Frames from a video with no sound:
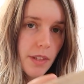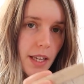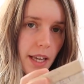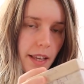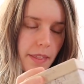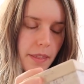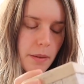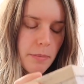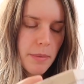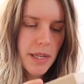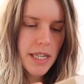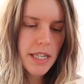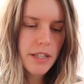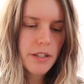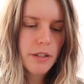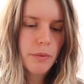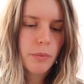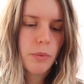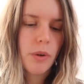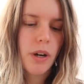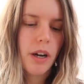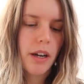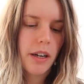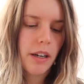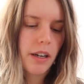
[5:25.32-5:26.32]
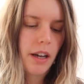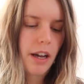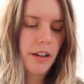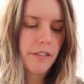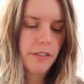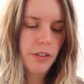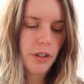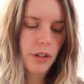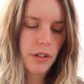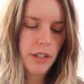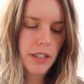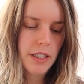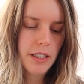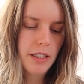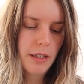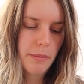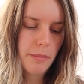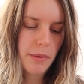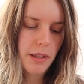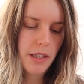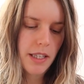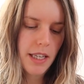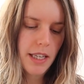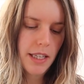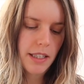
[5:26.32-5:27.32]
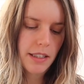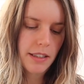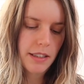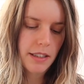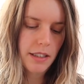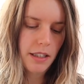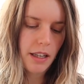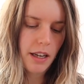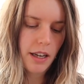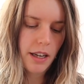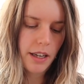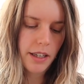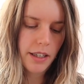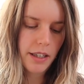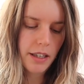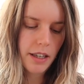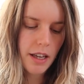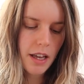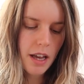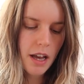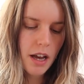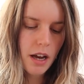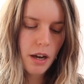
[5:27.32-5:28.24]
In the medium one, I've got some things like